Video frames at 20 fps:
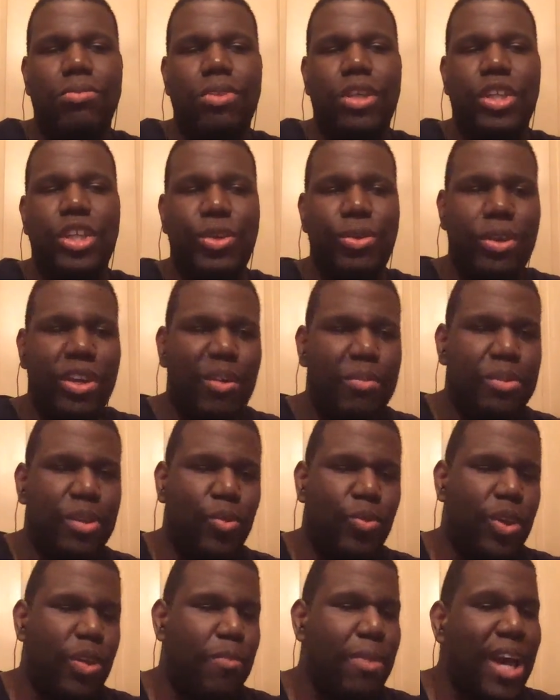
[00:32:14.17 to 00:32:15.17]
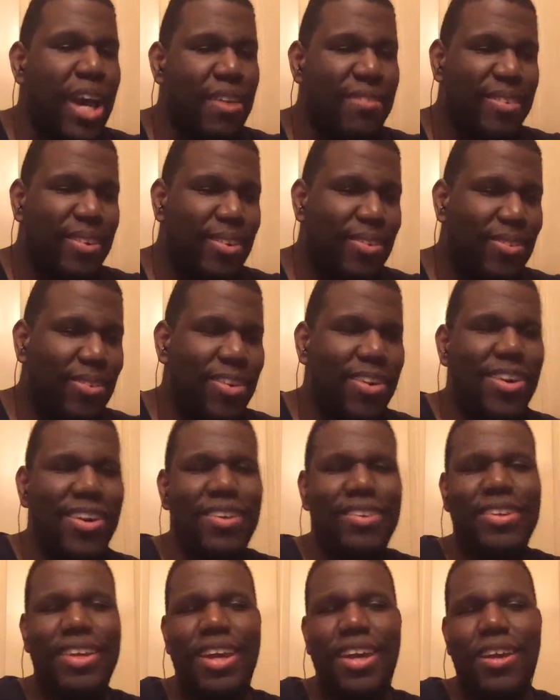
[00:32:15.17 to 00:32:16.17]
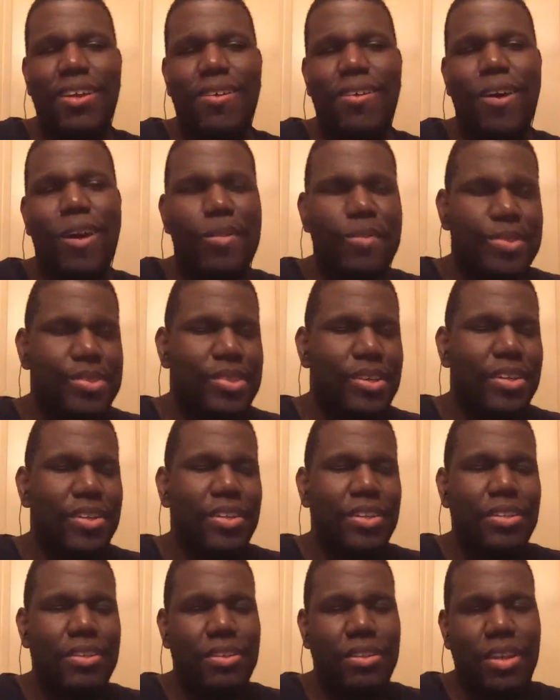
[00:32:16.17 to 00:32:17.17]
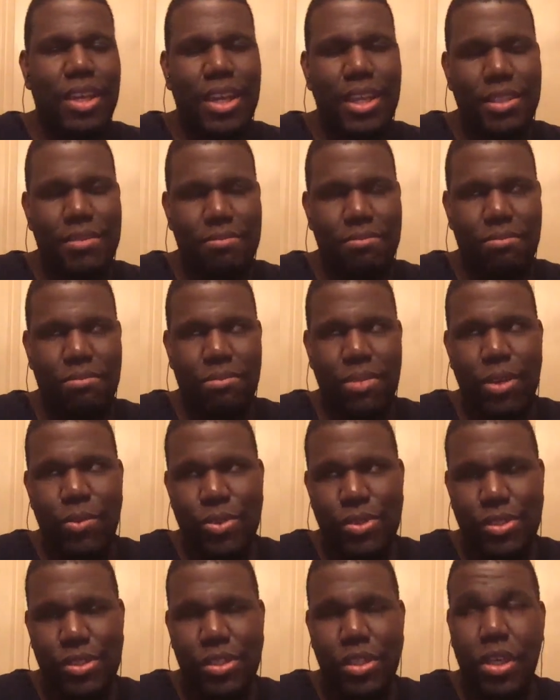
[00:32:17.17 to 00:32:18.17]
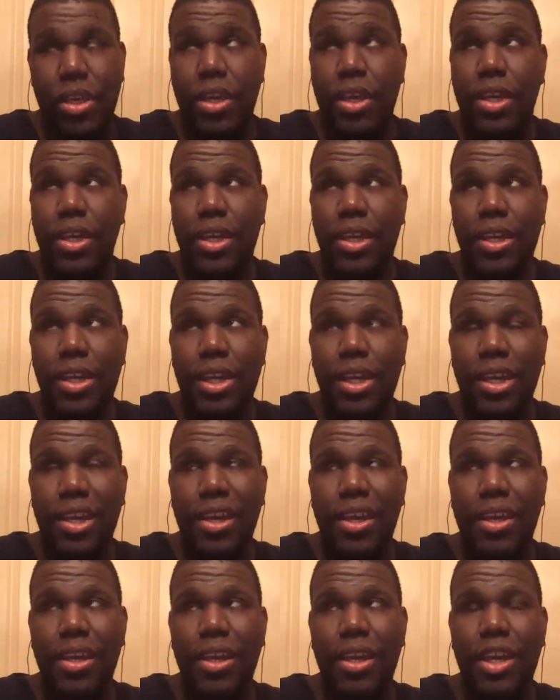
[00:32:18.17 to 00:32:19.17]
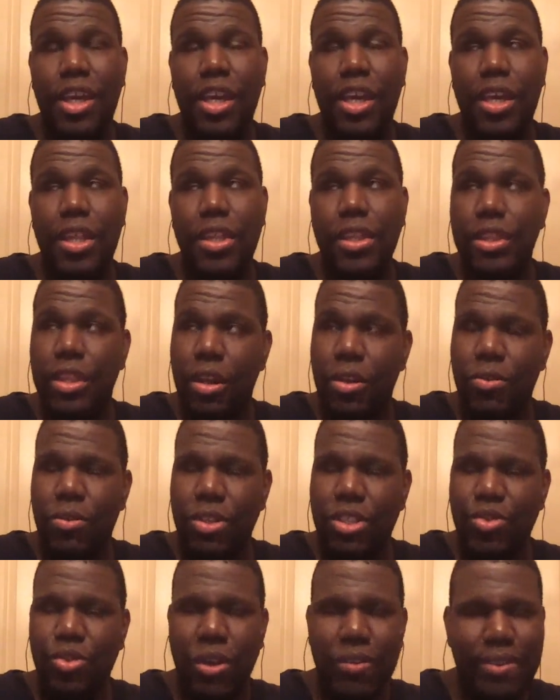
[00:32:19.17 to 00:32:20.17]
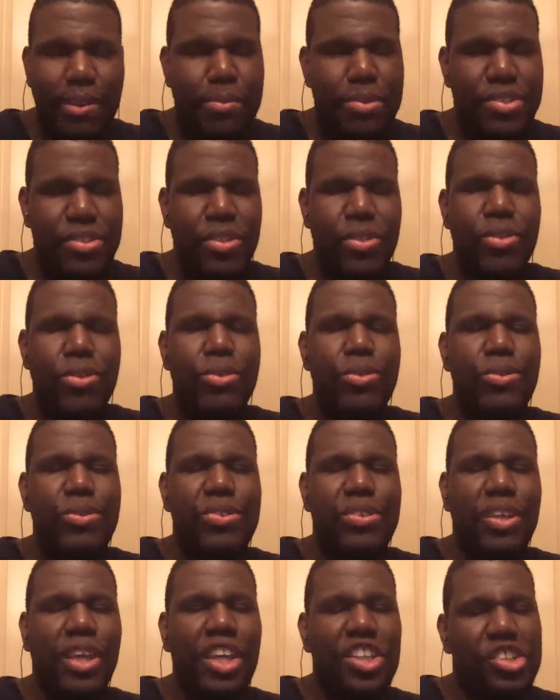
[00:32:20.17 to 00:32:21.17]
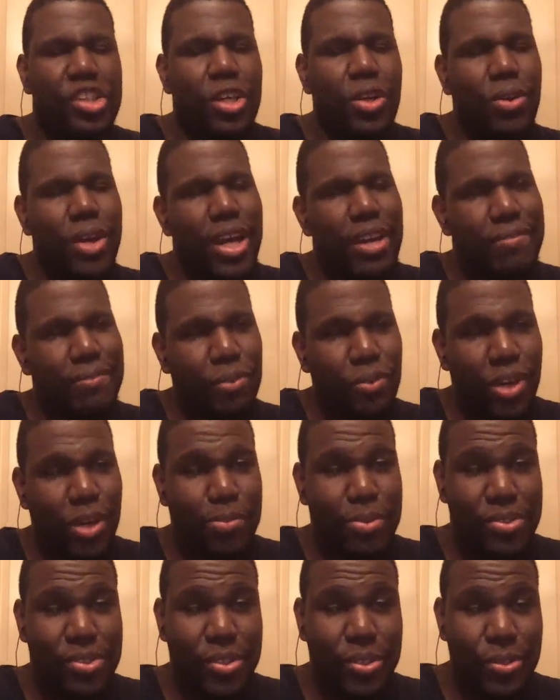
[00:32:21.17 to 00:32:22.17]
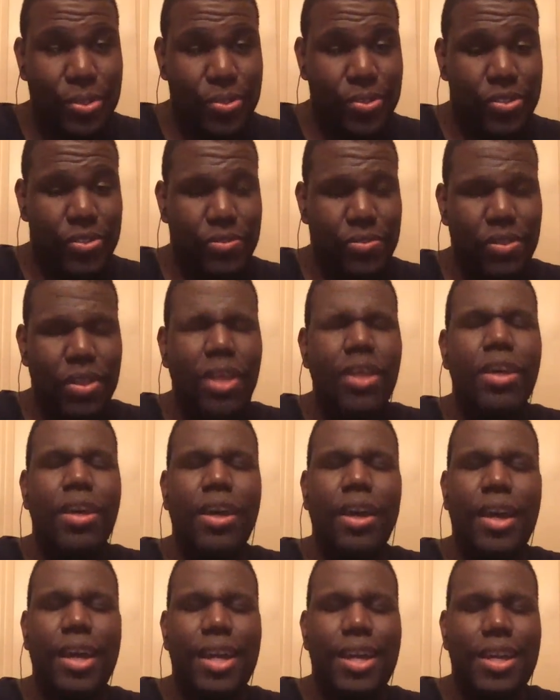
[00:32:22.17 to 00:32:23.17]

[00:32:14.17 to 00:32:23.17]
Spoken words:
you helped her with a math homework, and all of a sudden it was there were 12 episodes. Each girl had 4 episodes, and